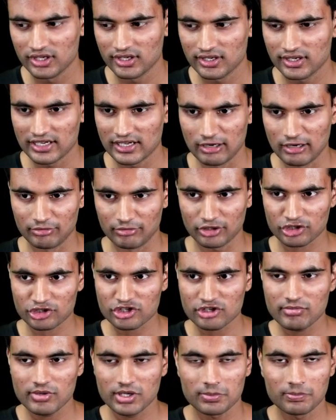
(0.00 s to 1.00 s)
I'm talking
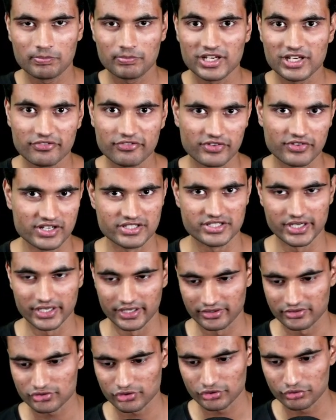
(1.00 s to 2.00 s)
about
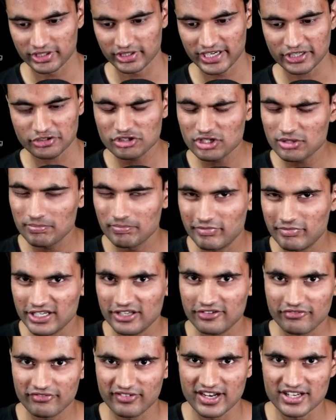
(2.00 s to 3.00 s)
prefetching. So you can actually
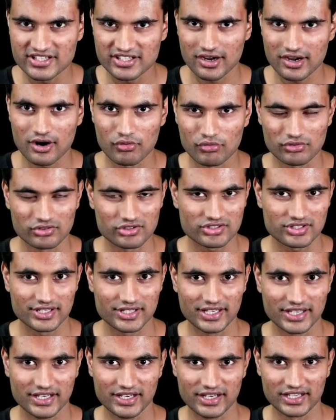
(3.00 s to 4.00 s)
prefetch routes
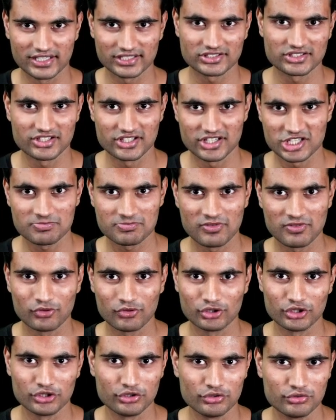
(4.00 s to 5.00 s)
in Next.js before
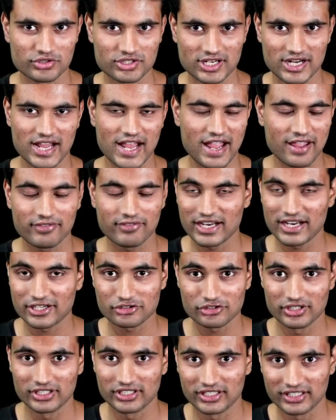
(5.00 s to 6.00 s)
the user even
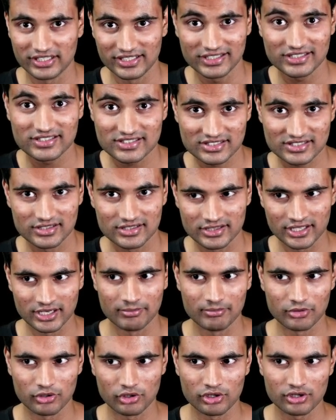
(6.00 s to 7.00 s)
actually clicks
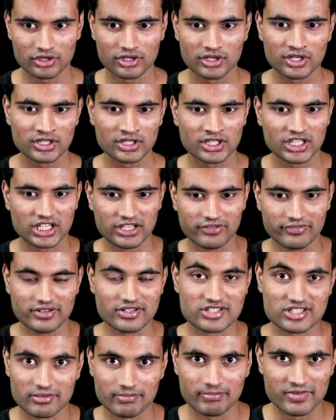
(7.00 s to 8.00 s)
them or even
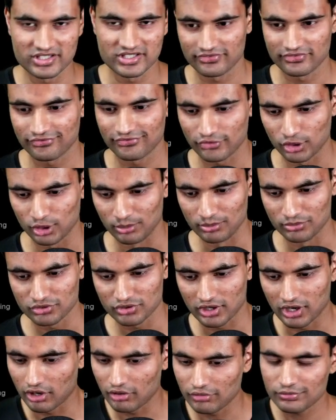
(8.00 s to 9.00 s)
submits a form. So
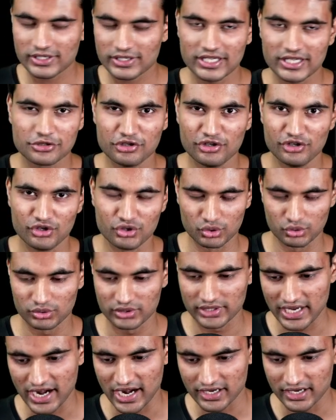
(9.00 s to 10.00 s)
how can you do
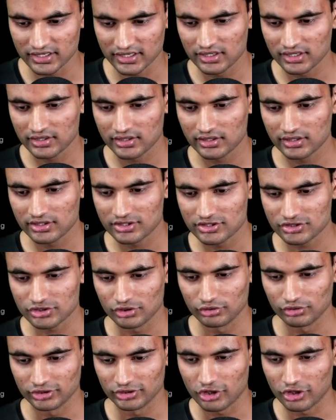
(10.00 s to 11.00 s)
that?
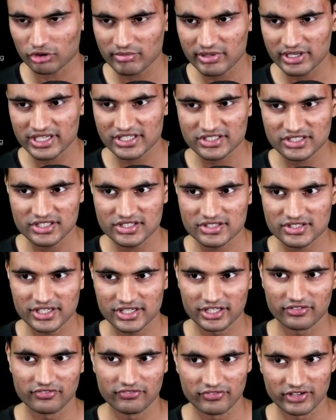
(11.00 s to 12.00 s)
So the documentation is
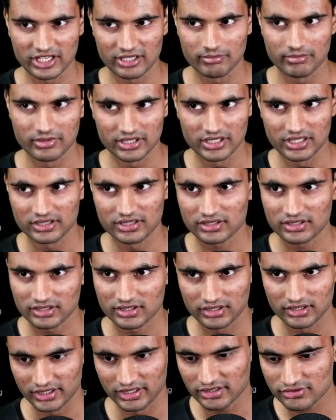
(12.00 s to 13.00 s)
hidden way beneath
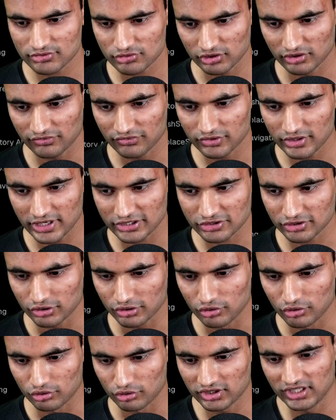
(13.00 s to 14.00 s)
links. So if you actually
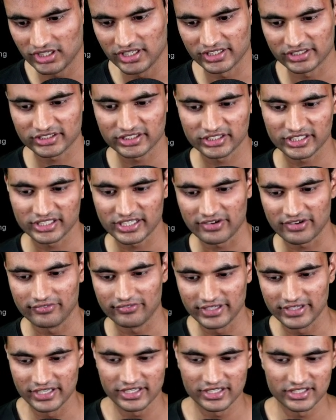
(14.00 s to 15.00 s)
go to the linking and
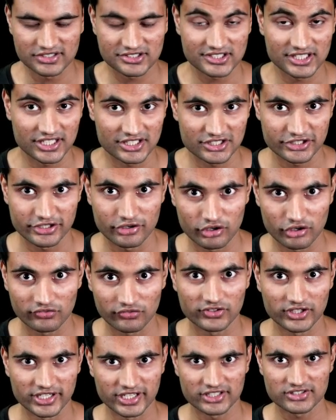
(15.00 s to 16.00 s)
navigating section of
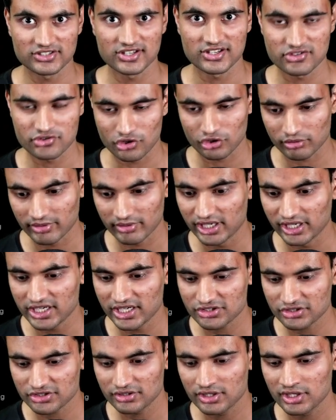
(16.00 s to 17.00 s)
the Next.js
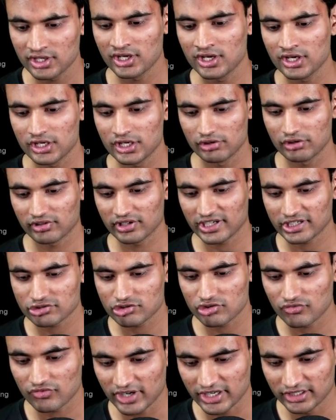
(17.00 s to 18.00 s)
documentation, you can actually
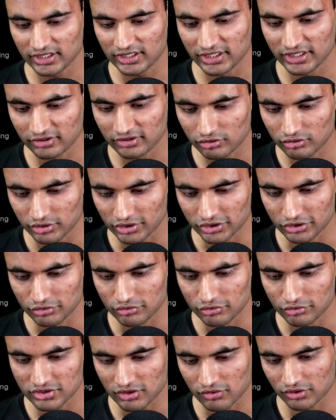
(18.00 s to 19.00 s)
find the link to the
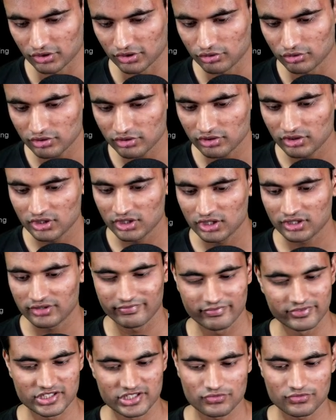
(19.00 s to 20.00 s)
use router hook,
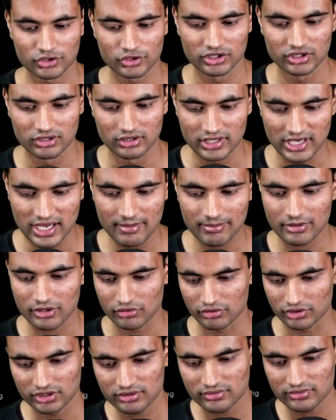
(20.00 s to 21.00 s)
which is for the app
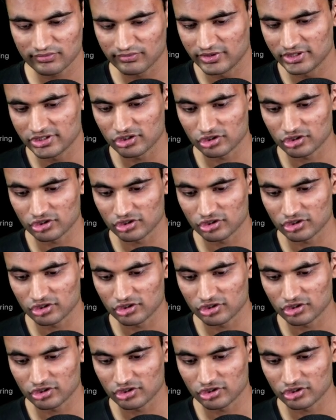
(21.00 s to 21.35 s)
router, which